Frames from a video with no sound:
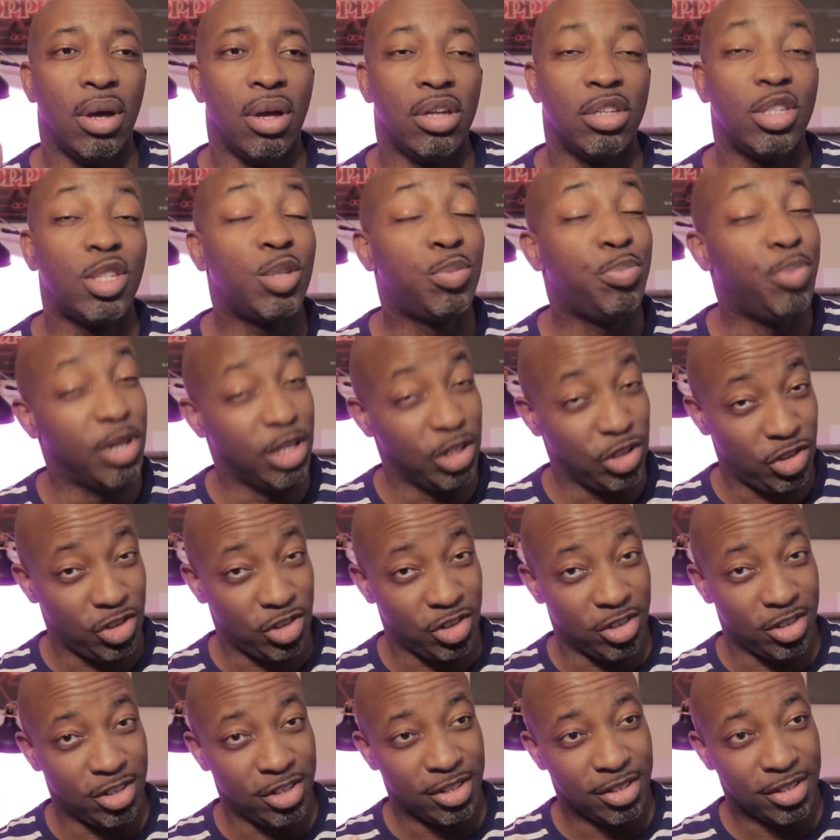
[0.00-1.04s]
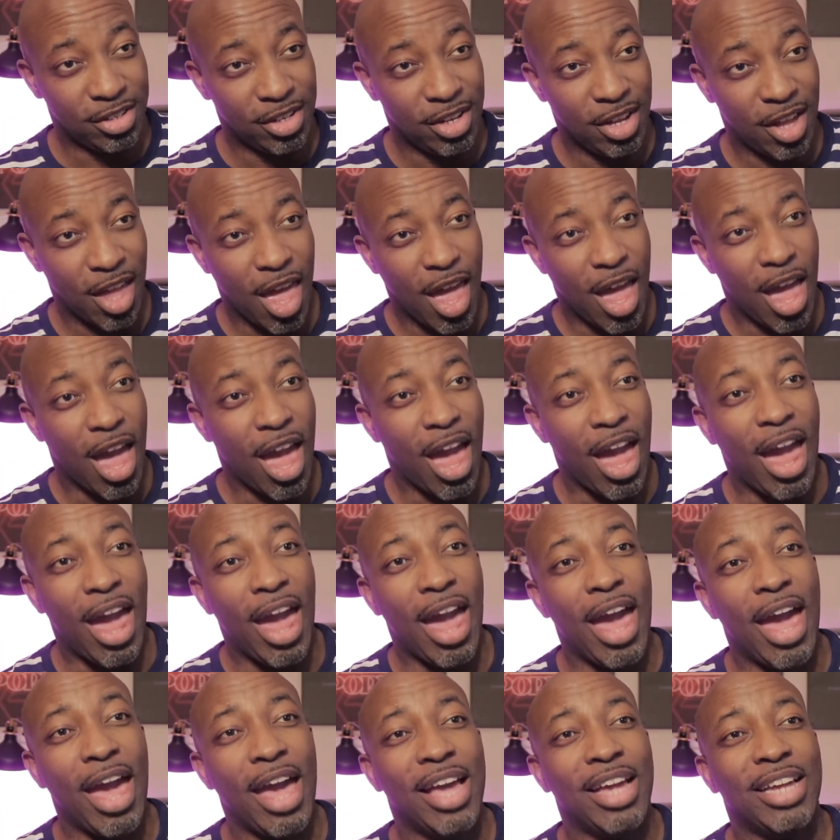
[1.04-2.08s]
Spencer,
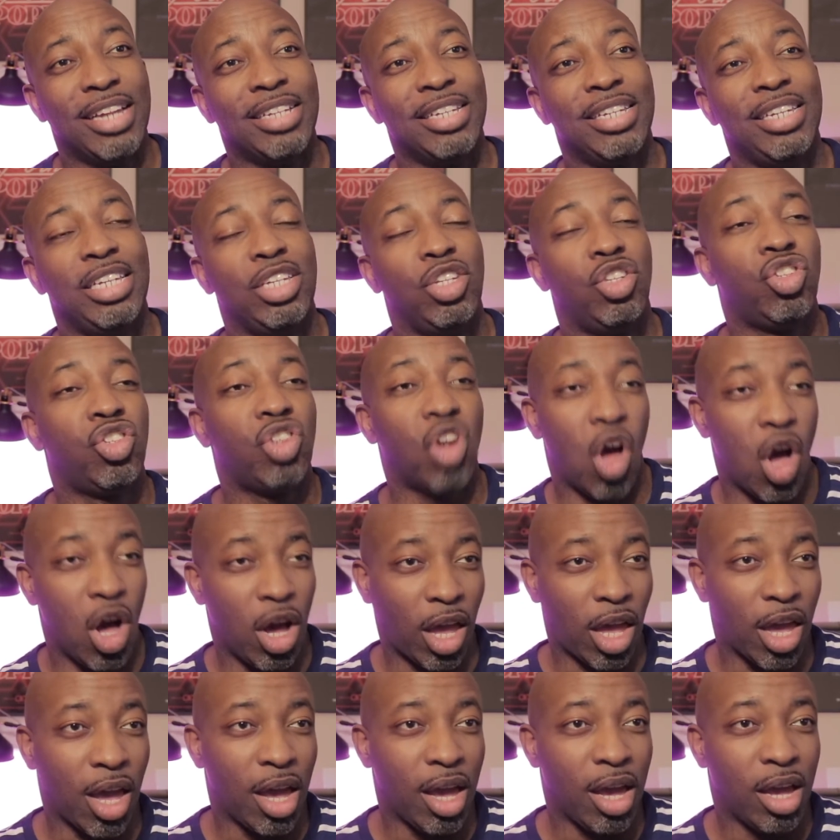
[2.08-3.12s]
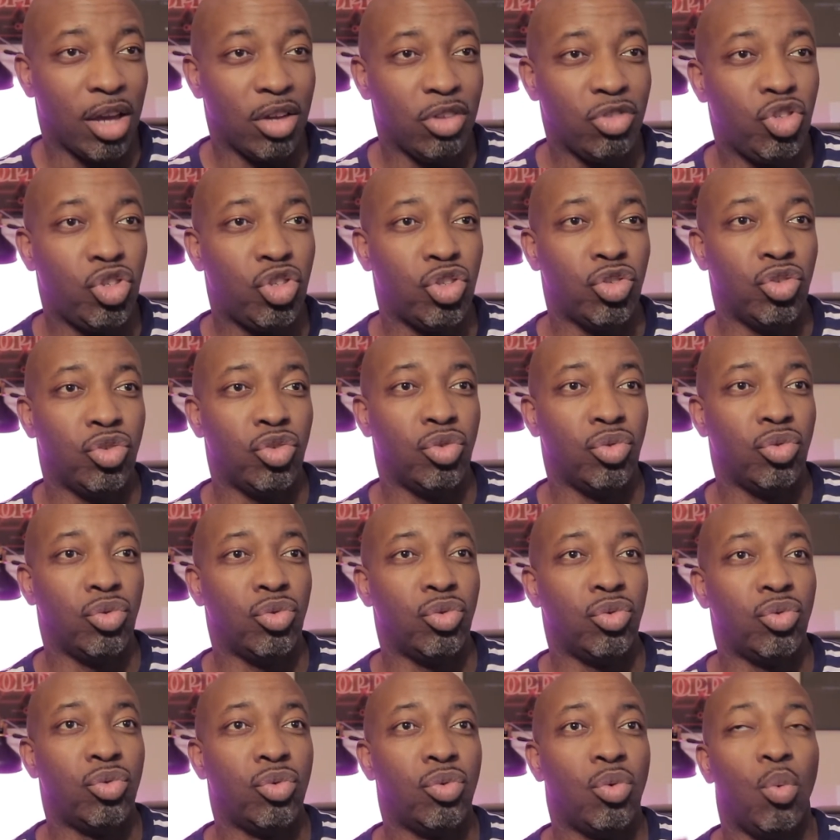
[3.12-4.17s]
and he's talking
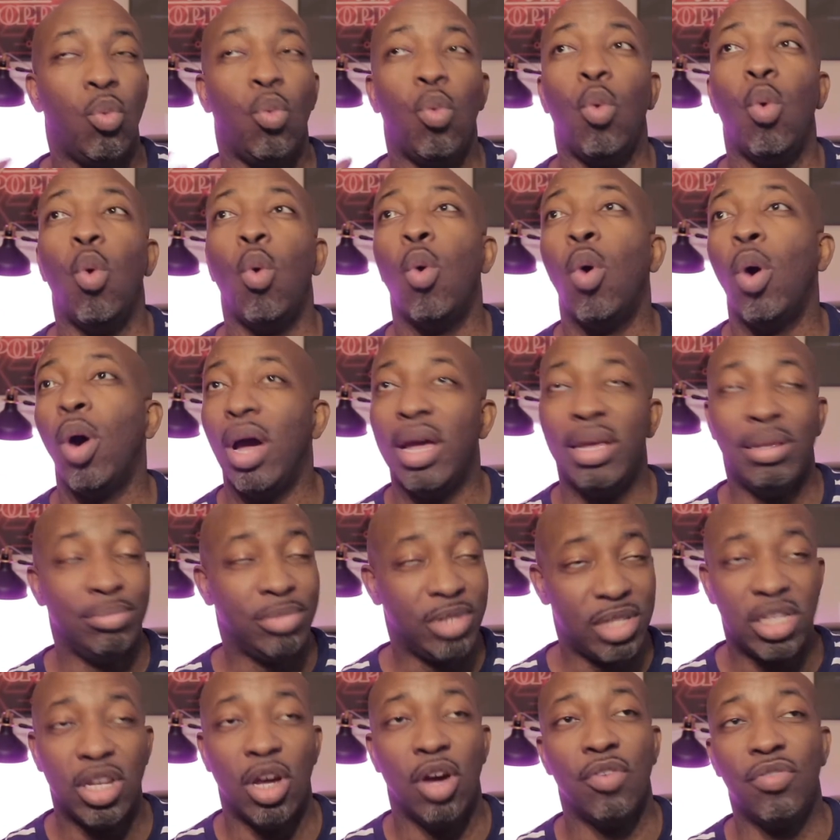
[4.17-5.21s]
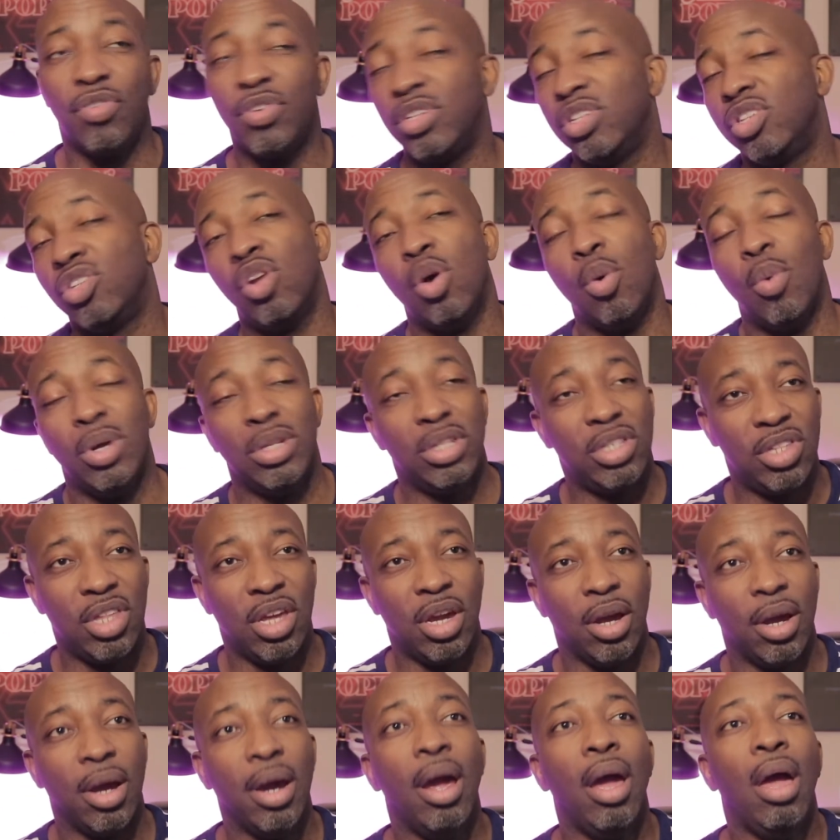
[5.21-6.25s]
to himself because no one's
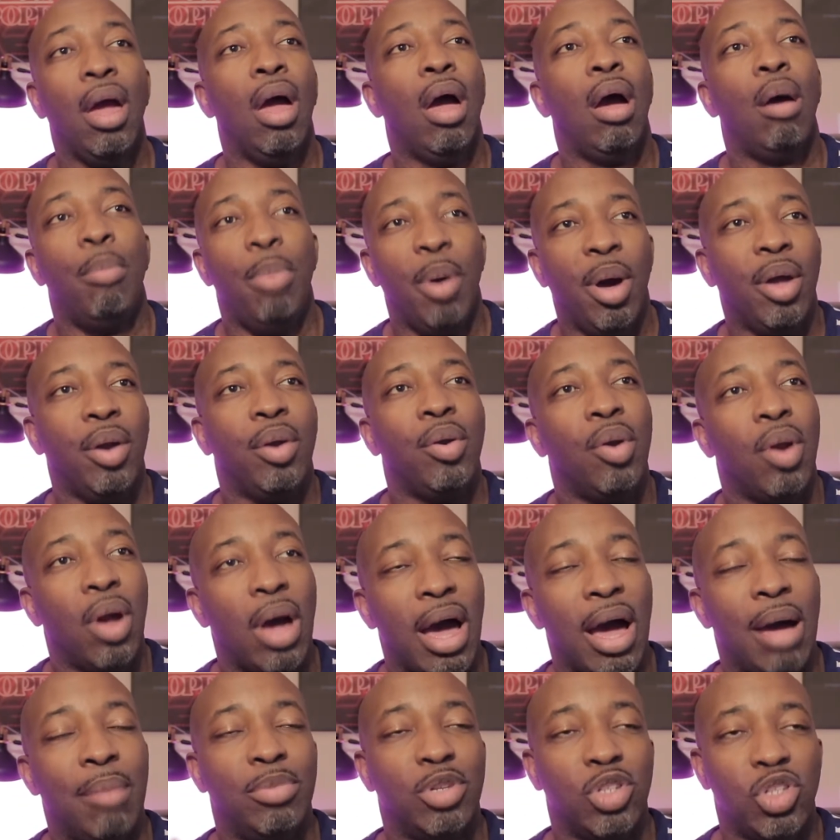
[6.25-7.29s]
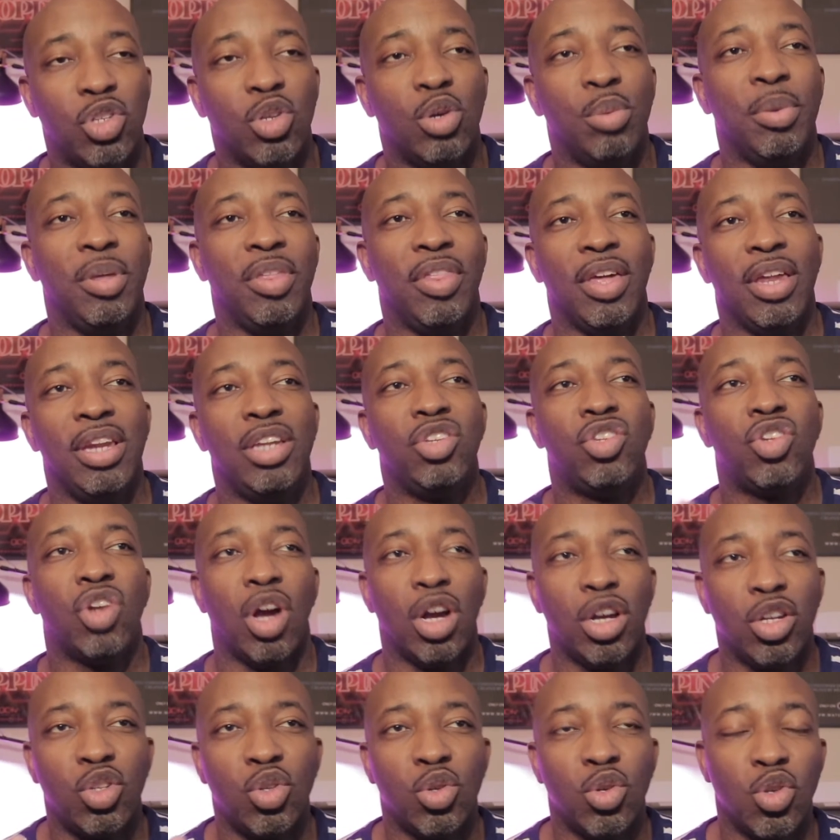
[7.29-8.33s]
there, but I'm assuming that he's
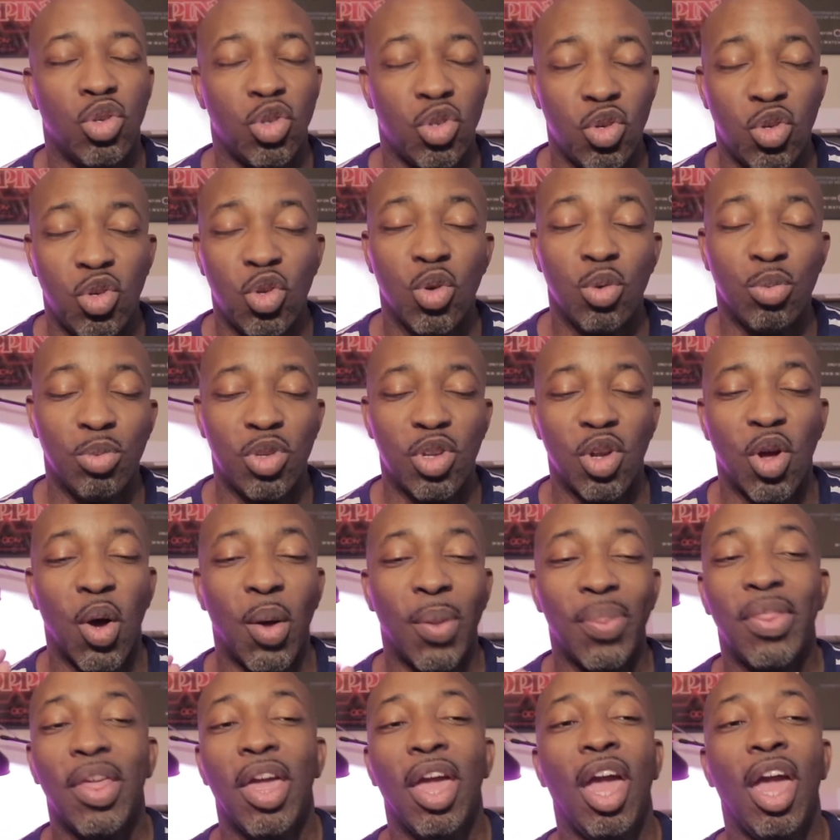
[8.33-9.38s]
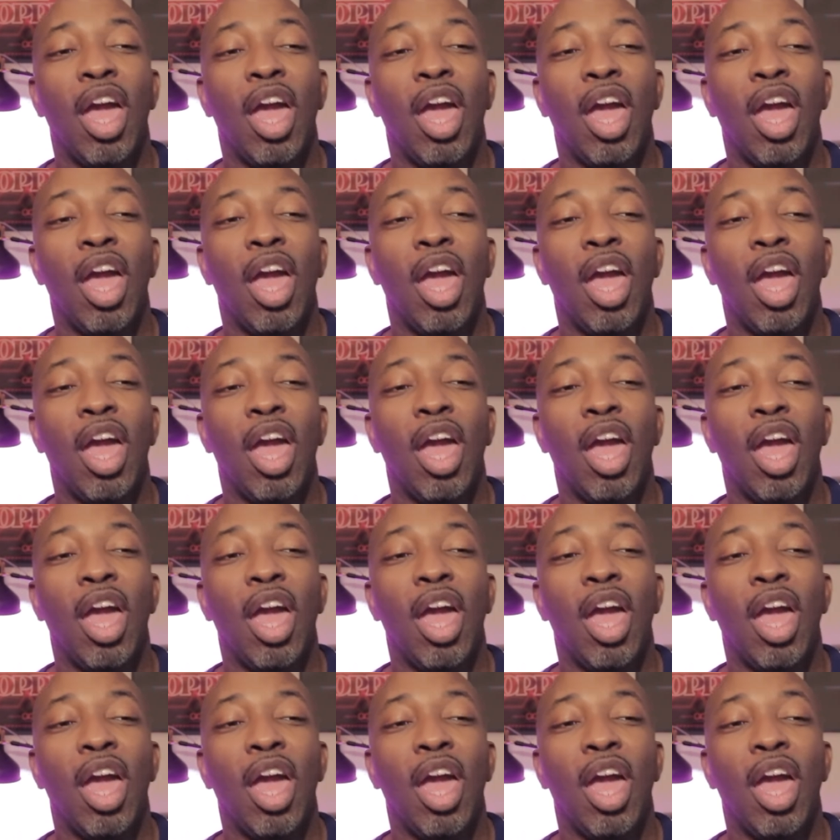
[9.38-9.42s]
talking to a tombstone.